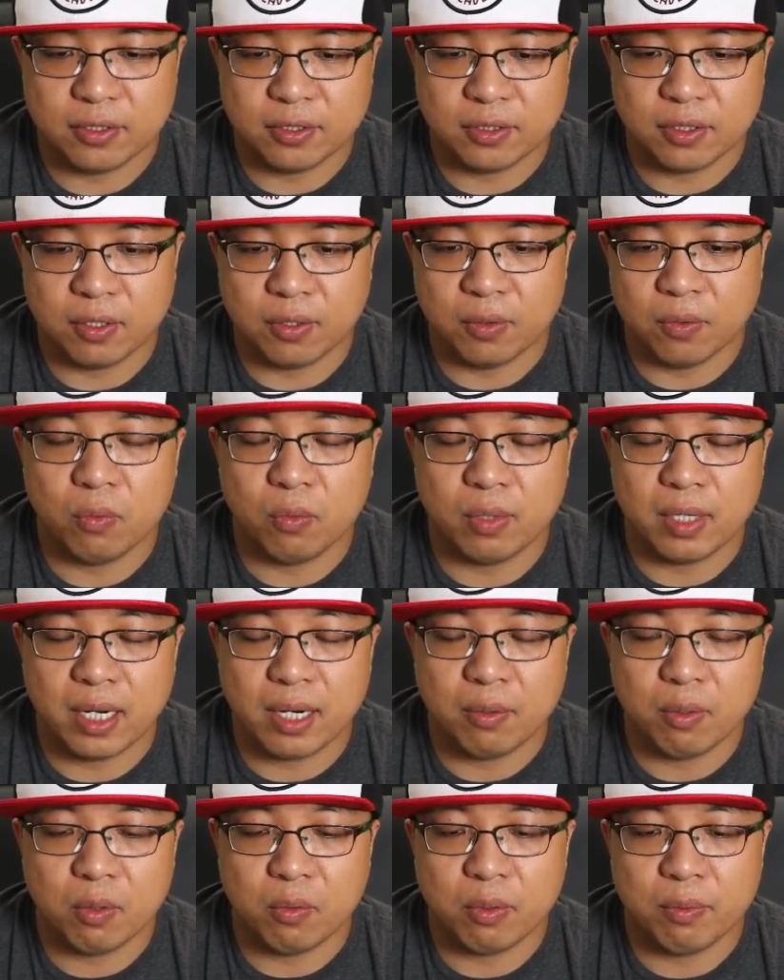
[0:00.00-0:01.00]
So
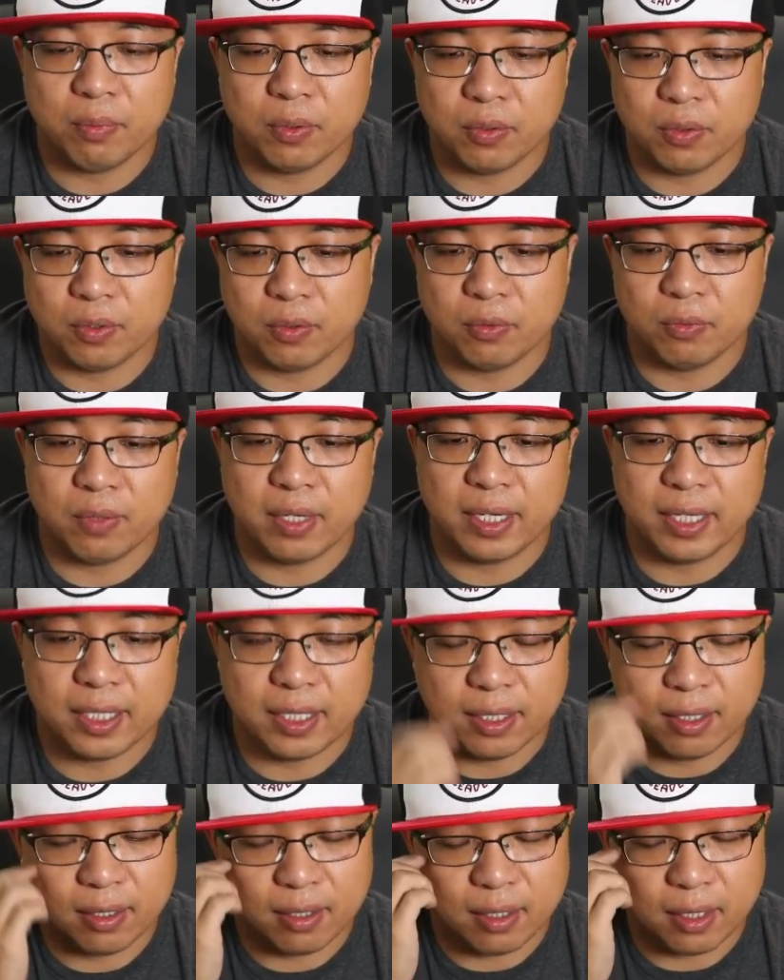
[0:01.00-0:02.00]
whatever we put right
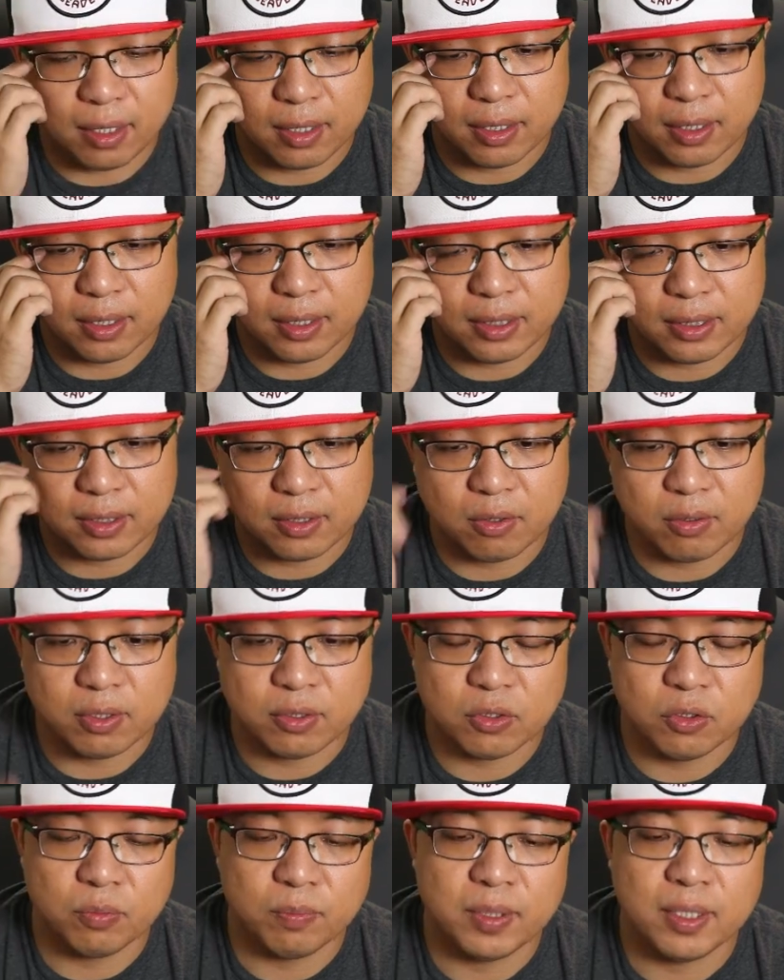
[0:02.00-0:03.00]
here, and it's going
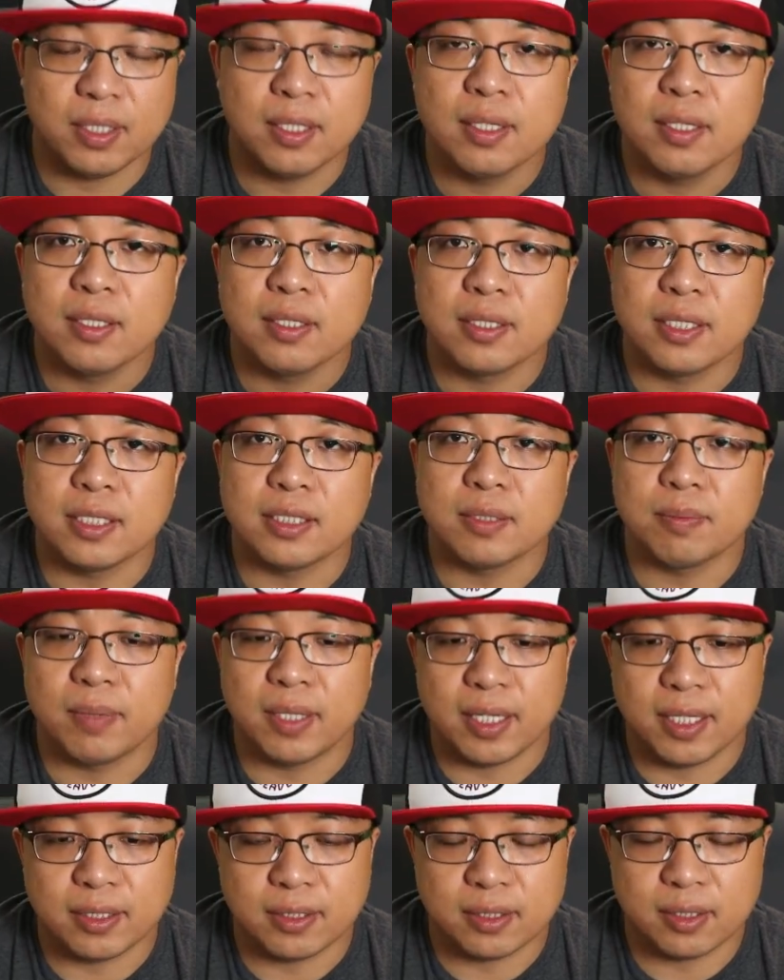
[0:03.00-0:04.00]
to be
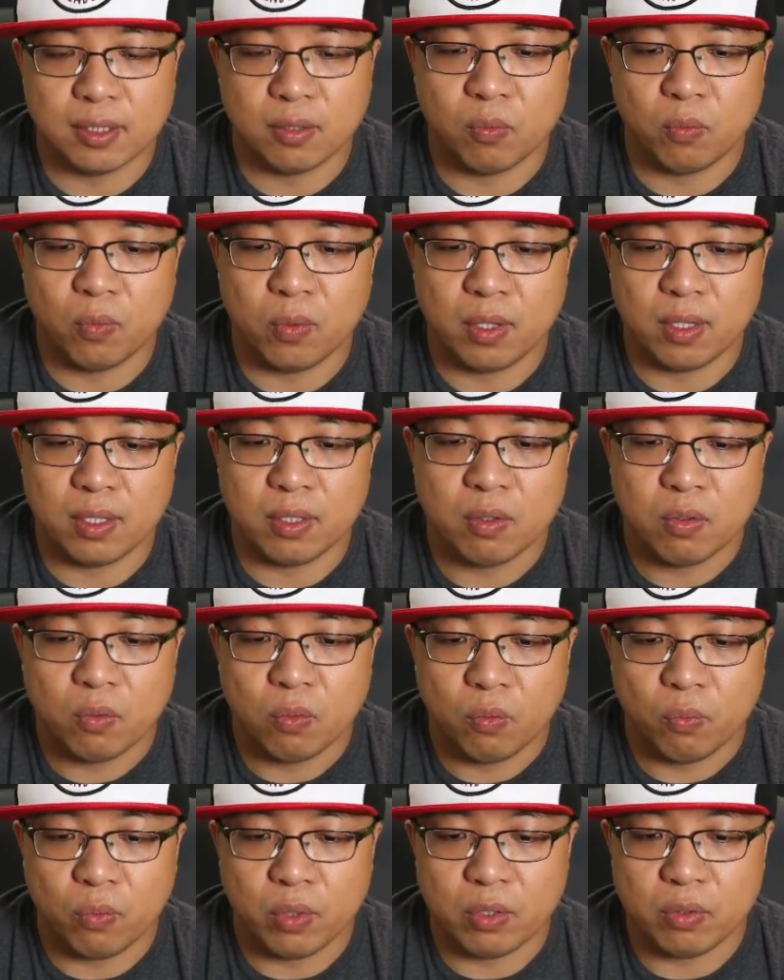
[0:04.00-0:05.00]
displayed when
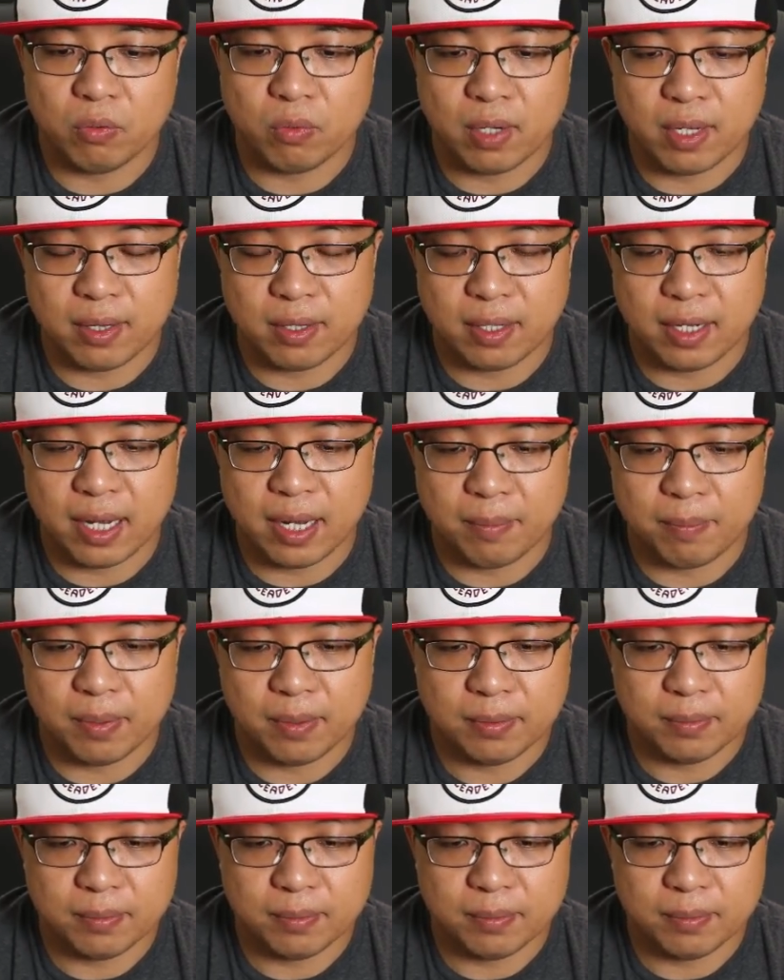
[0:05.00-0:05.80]
we run the app.